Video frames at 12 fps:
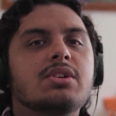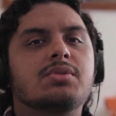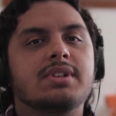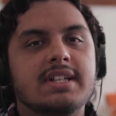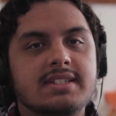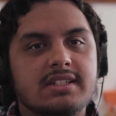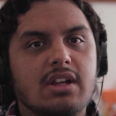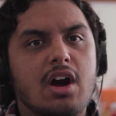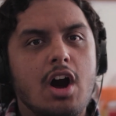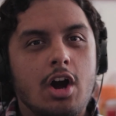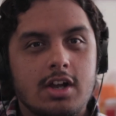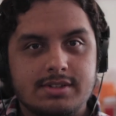who isn't
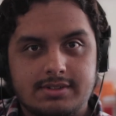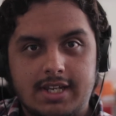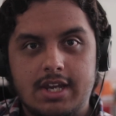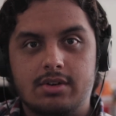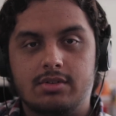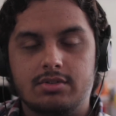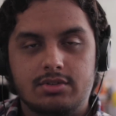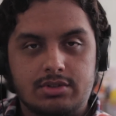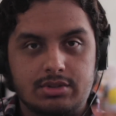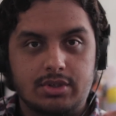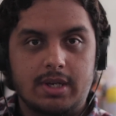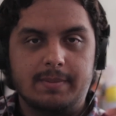hostile
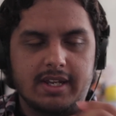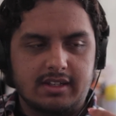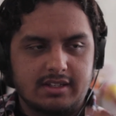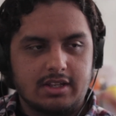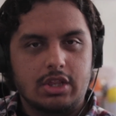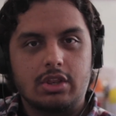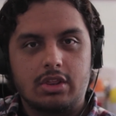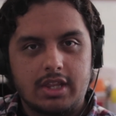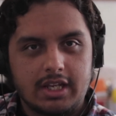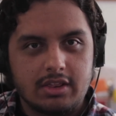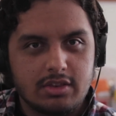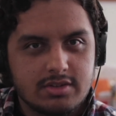to him,
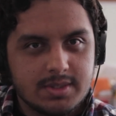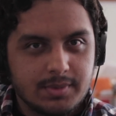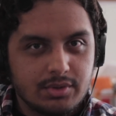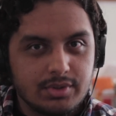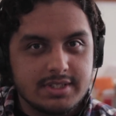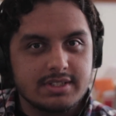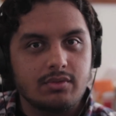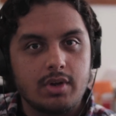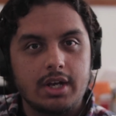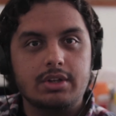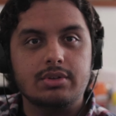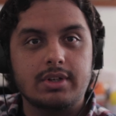like someone who isn't
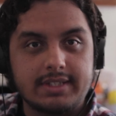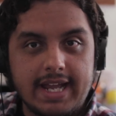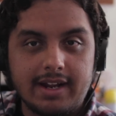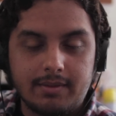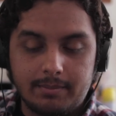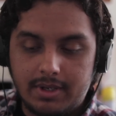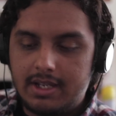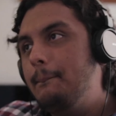ready to attack him.